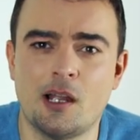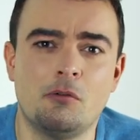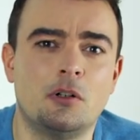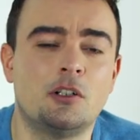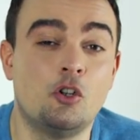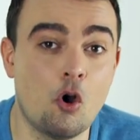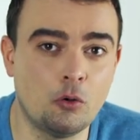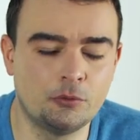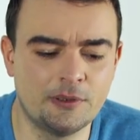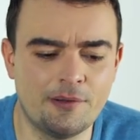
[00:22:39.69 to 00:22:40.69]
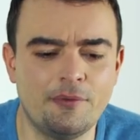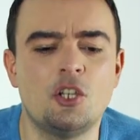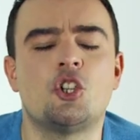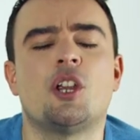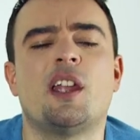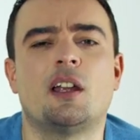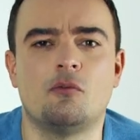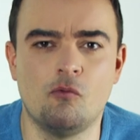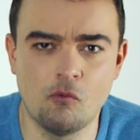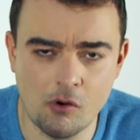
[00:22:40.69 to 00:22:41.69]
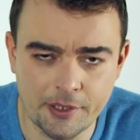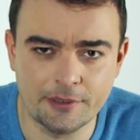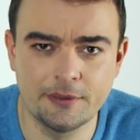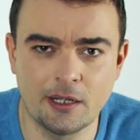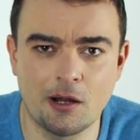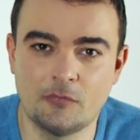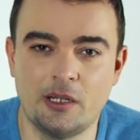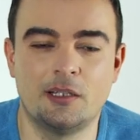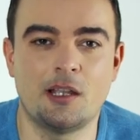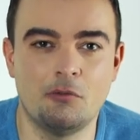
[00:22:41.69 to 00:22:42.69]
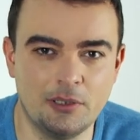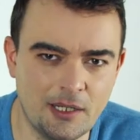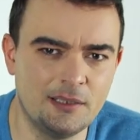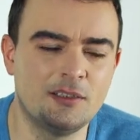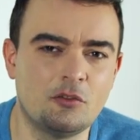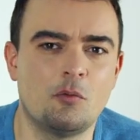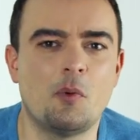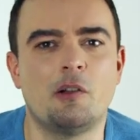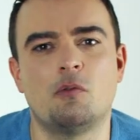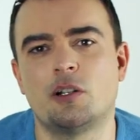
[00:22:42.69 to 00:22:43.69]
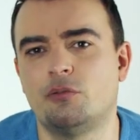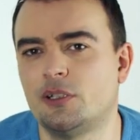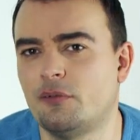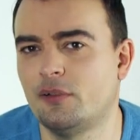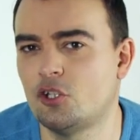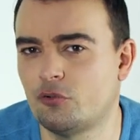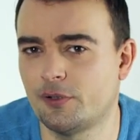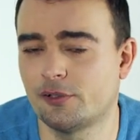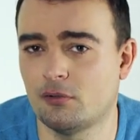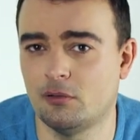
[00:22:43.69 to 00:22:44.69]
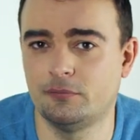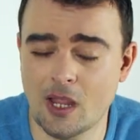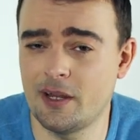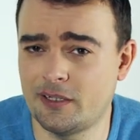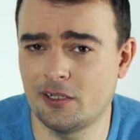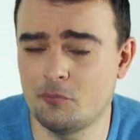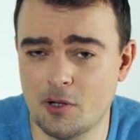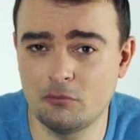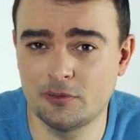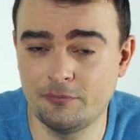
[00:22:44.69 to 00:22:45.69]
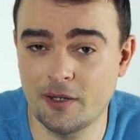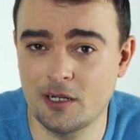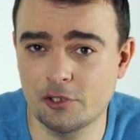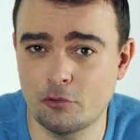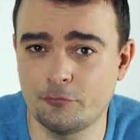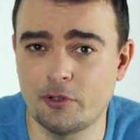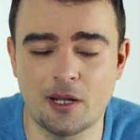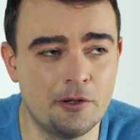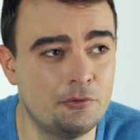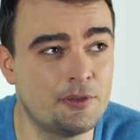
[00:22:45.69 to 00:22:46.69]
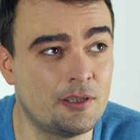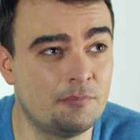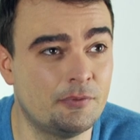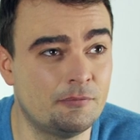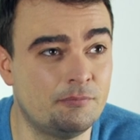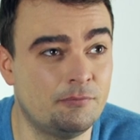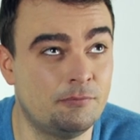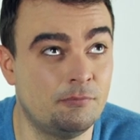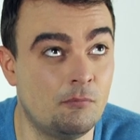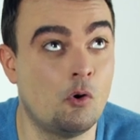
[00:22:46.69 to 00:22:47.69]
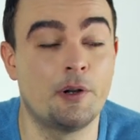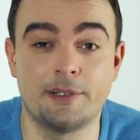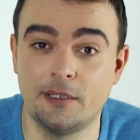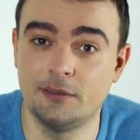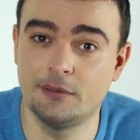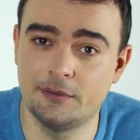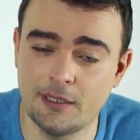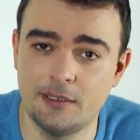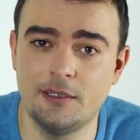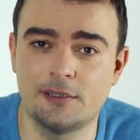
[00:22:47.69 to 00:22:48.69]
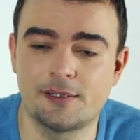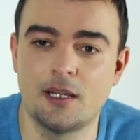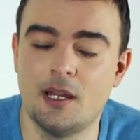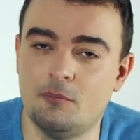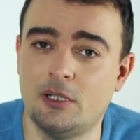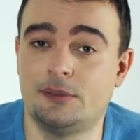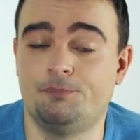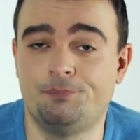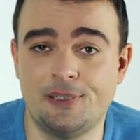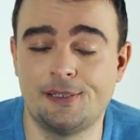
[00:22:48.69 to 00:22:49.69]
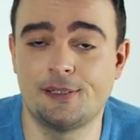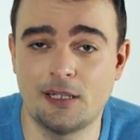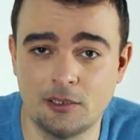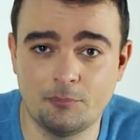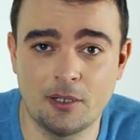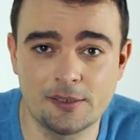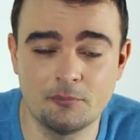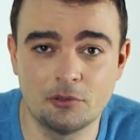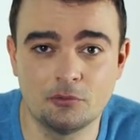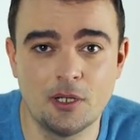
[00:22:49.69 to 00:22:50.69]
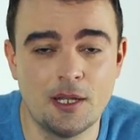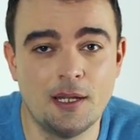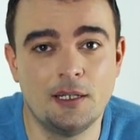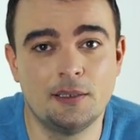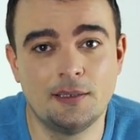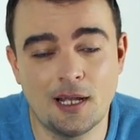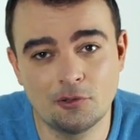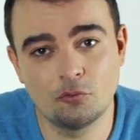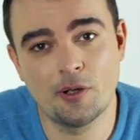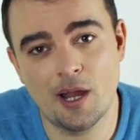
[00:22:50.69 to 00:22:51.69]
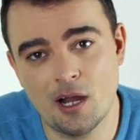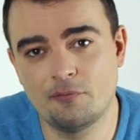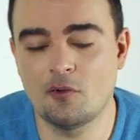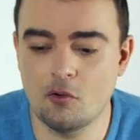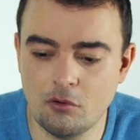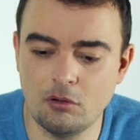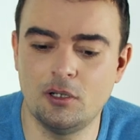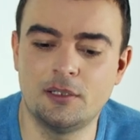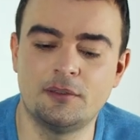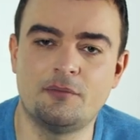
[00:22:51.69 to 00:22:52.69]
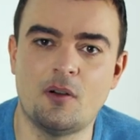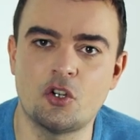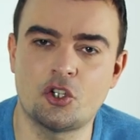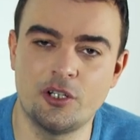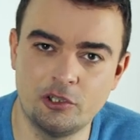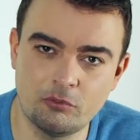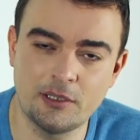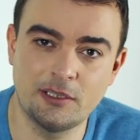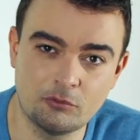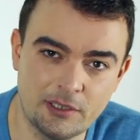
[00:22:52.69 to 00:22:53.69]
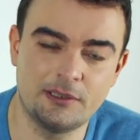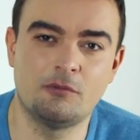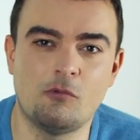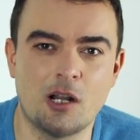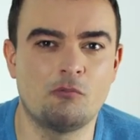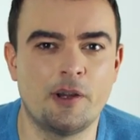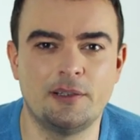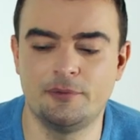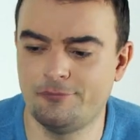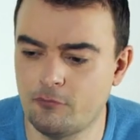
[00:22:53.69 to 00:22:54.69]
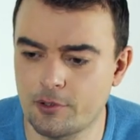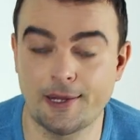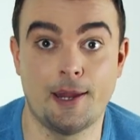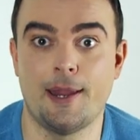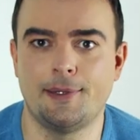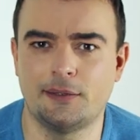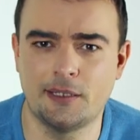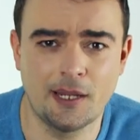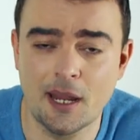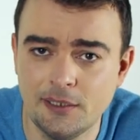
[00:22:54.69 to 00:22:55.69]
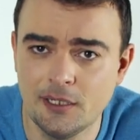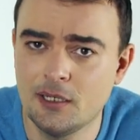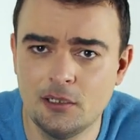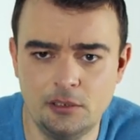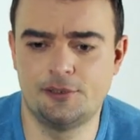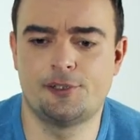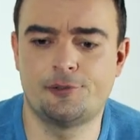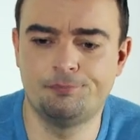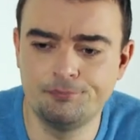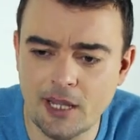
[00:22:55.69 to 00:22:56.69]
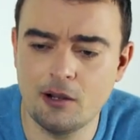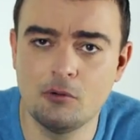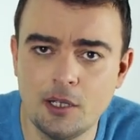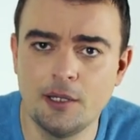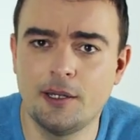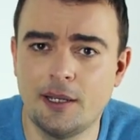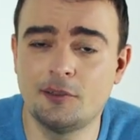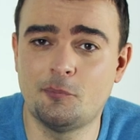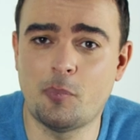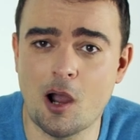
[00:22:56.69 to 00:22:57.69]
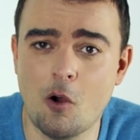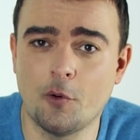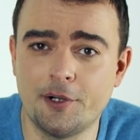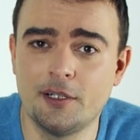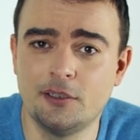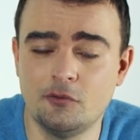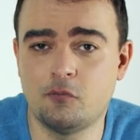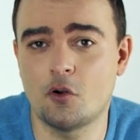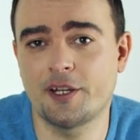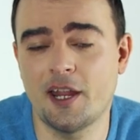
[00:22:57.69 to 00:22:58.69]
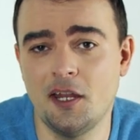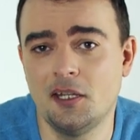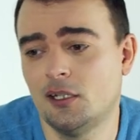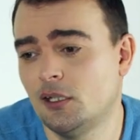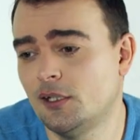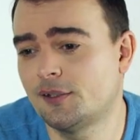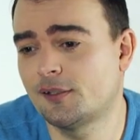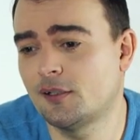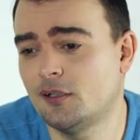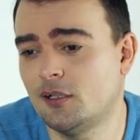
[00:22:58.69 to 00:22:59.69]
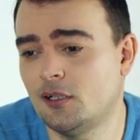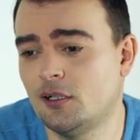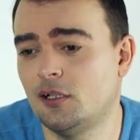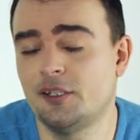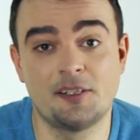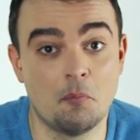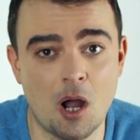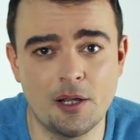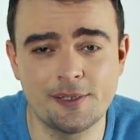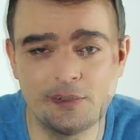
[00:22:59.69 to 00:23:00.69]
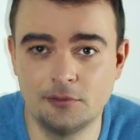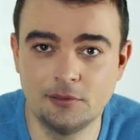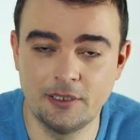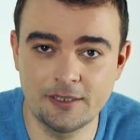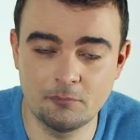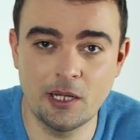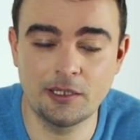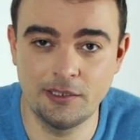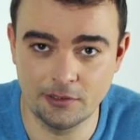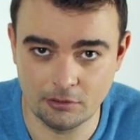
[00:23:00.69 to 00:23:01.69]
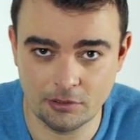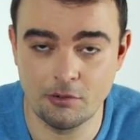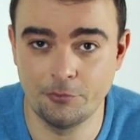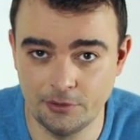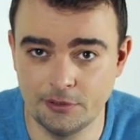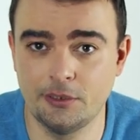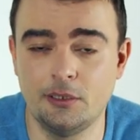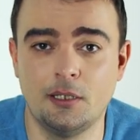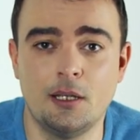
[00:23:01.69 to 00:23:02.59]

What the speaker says: I will go to DaVinci and work there, and I will edit all my work with DaVinci Resolve. I care about the Vegas software. I use it for more than 10 years, but this is not possible to not to have all the function in 2021 when the 4K, 8K, it's now at the power. The 4K, it's a must. Let's make hero community.